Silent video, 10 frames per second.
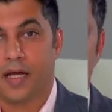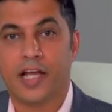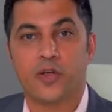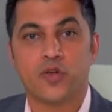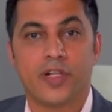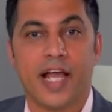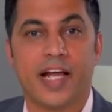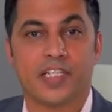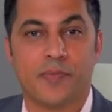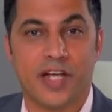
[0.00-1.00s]
I usually
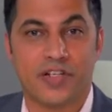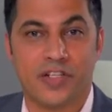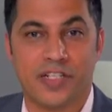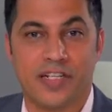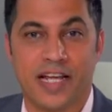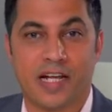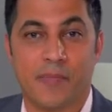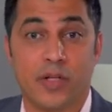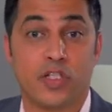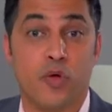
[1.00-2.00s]
ask patients to take
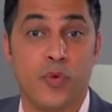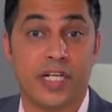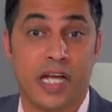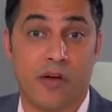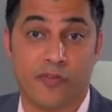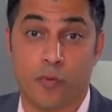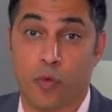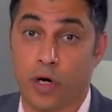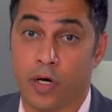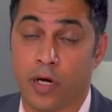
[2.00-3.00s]
about 2 weeks out from
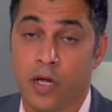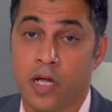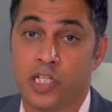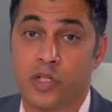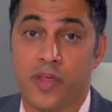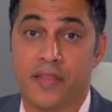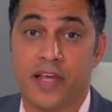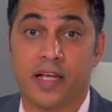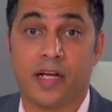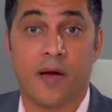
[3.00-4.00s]
work so that
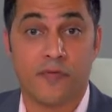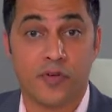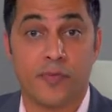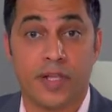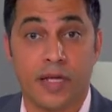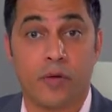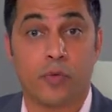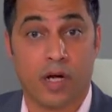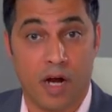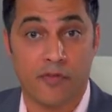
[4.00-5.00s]
they can comfortably
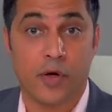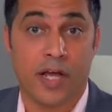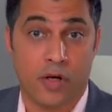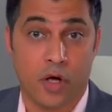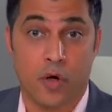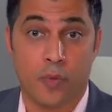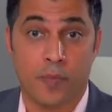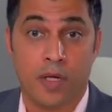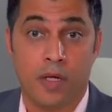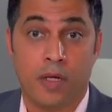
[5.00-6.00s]
recover at home